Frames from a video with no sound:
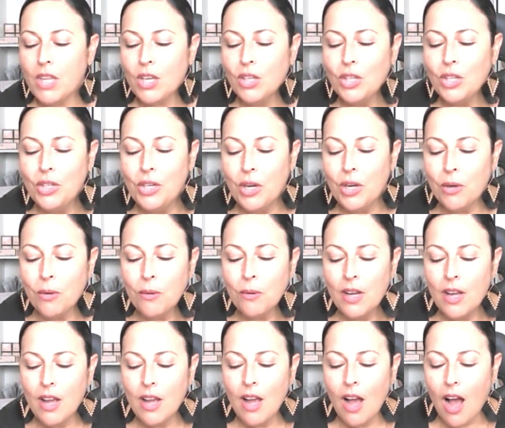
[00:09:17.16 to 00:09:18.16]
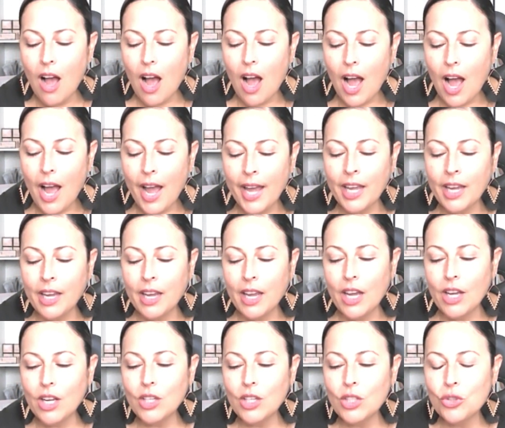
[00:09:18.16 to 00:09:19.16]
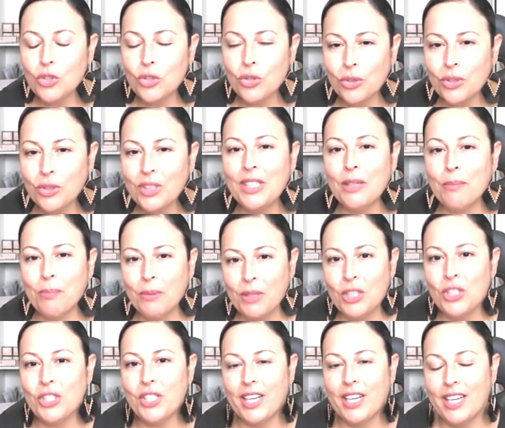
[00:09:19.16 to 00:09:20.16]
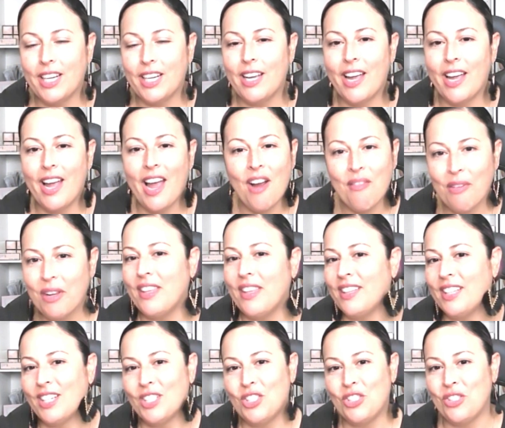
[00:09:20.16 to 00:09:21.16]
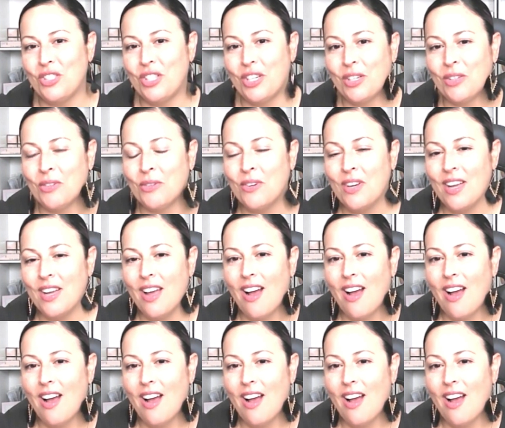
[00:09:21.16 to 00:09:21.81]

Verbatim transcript: you know, I truly appreciate everything that you do.